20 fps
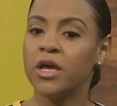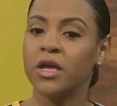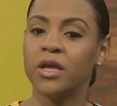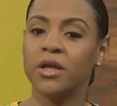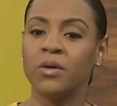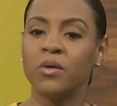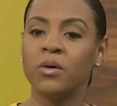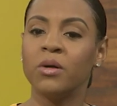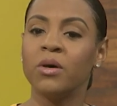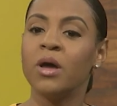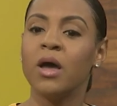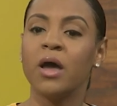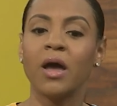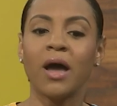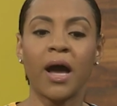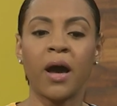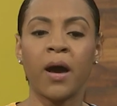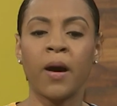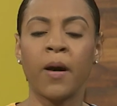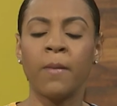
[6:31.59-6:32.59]
You know,
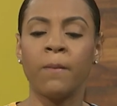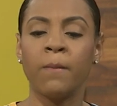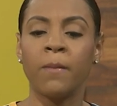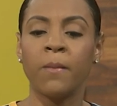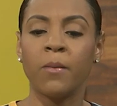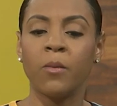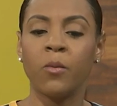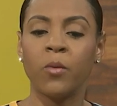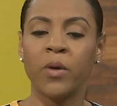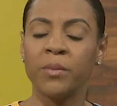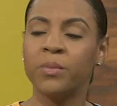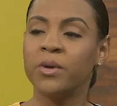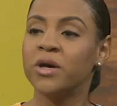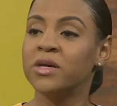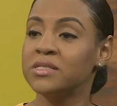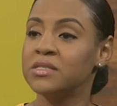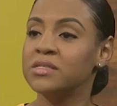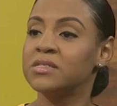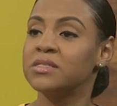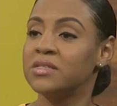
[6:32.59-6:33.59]
um, when
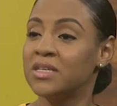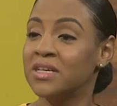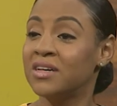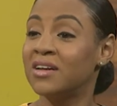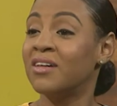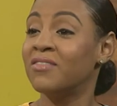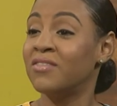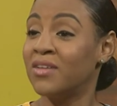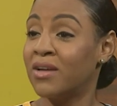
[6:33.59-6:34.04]
persons think of